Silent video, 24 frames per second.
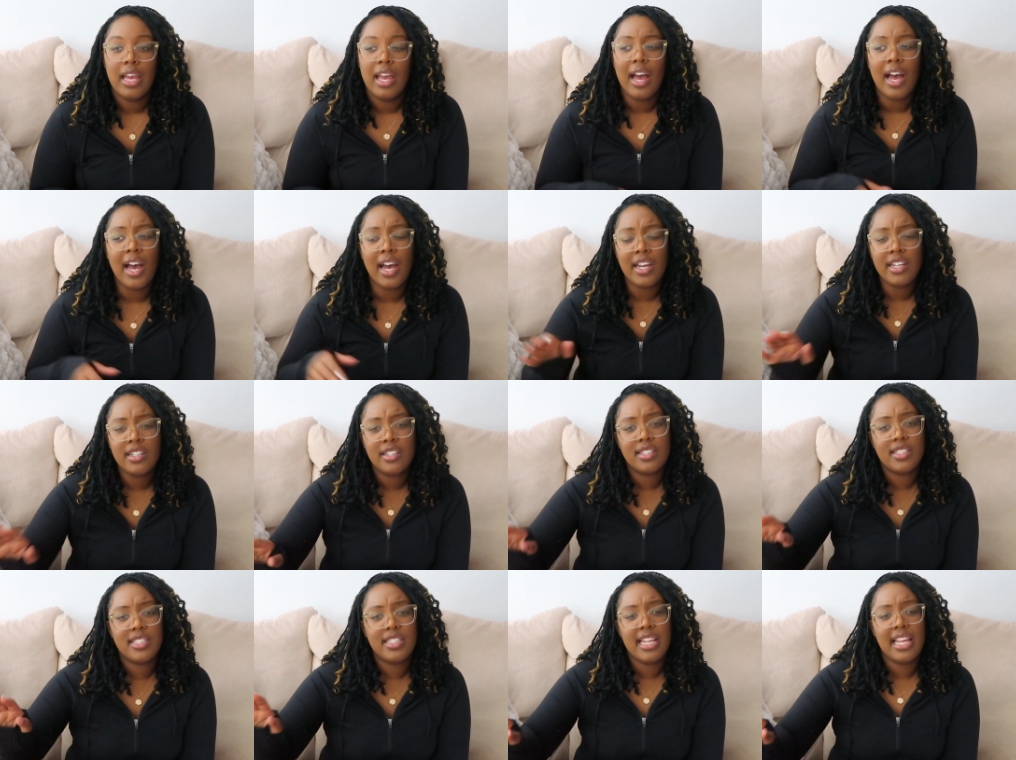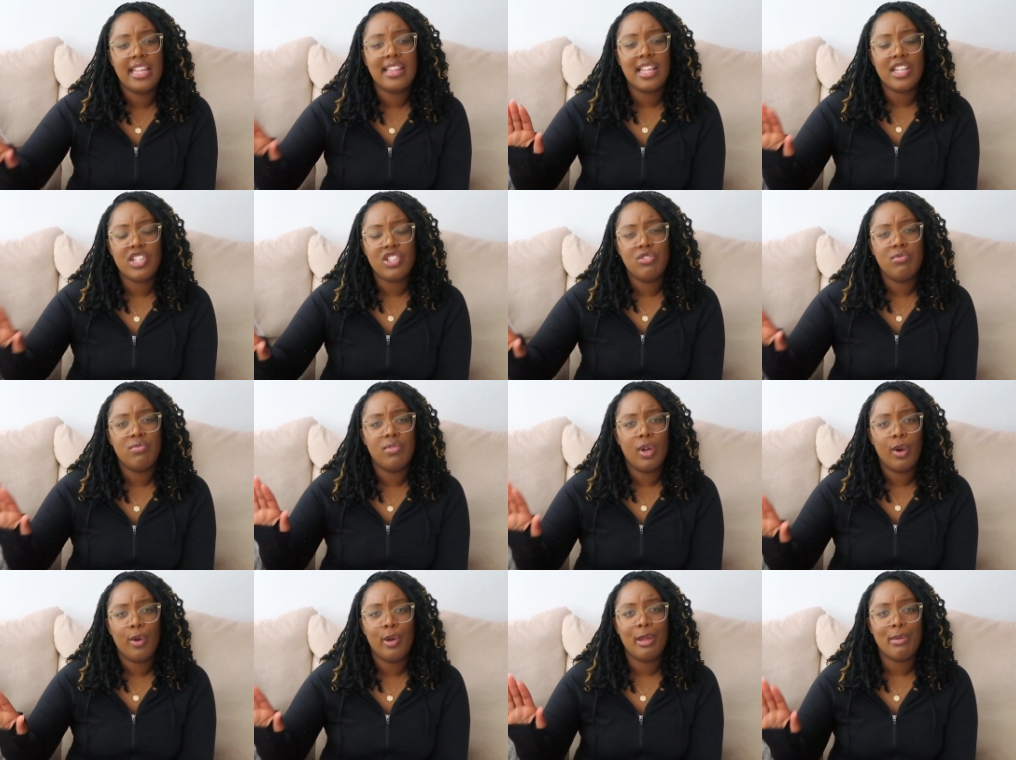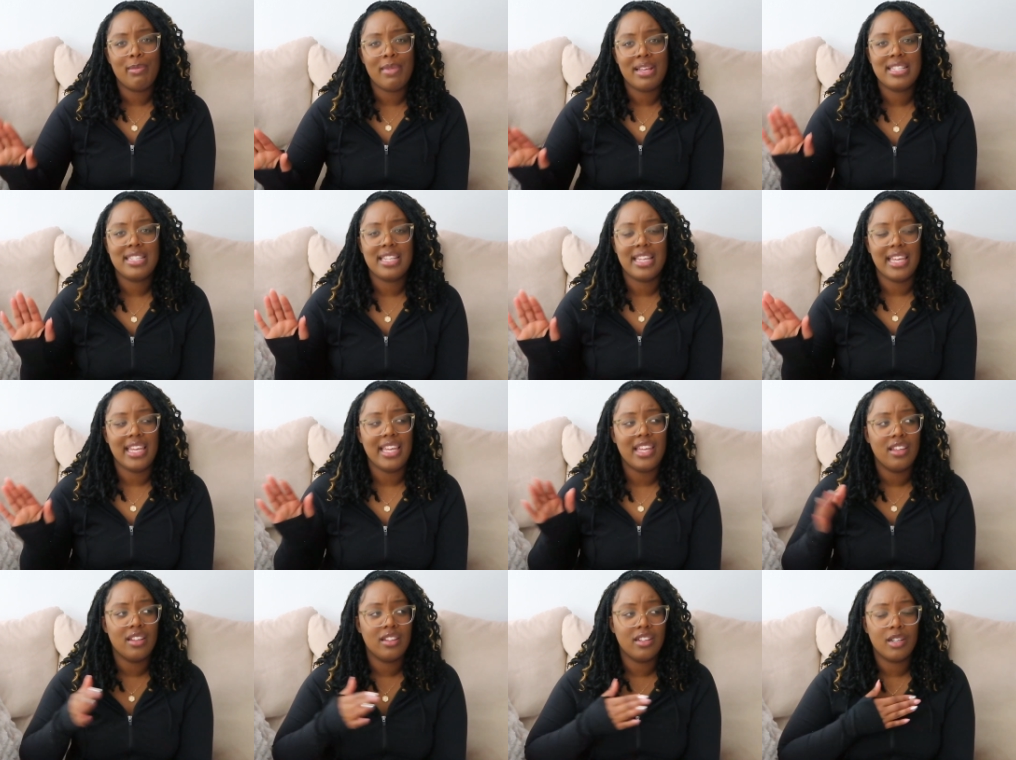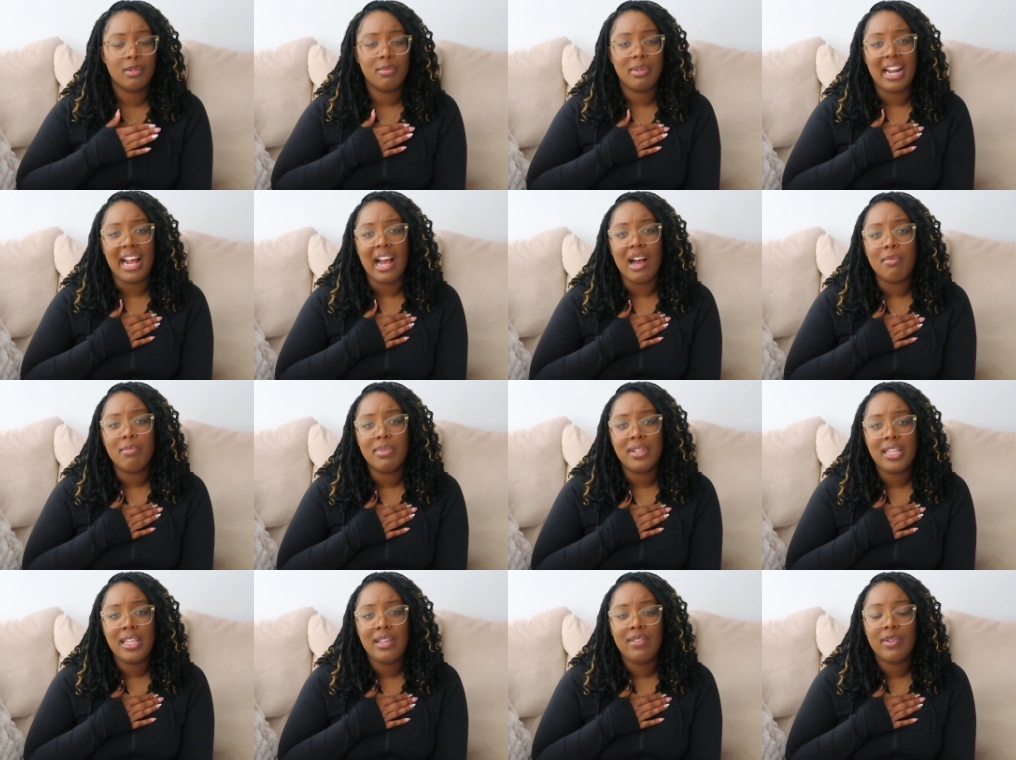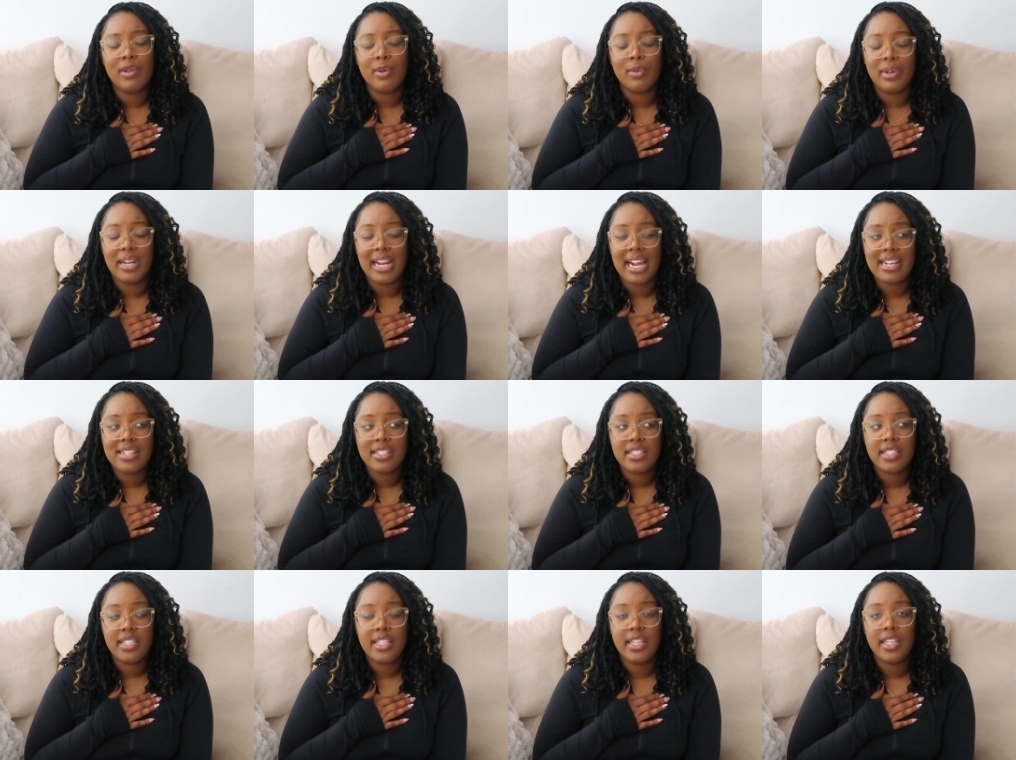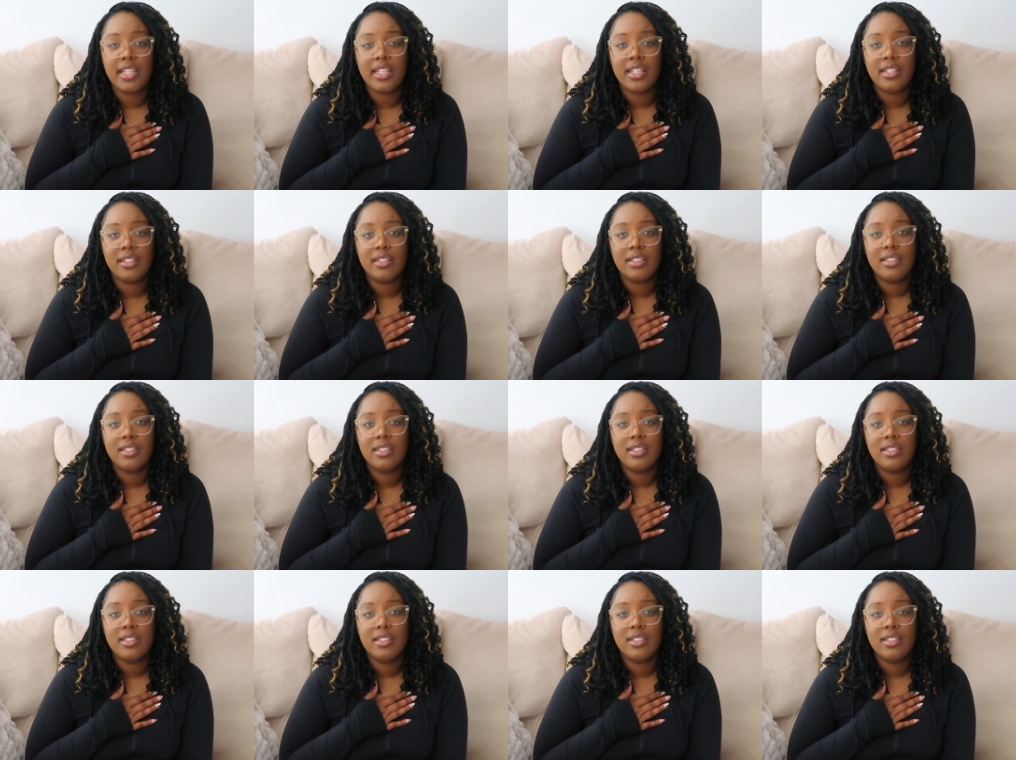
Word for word: I understand that you know him as a healer, but I'll believe it when I see it.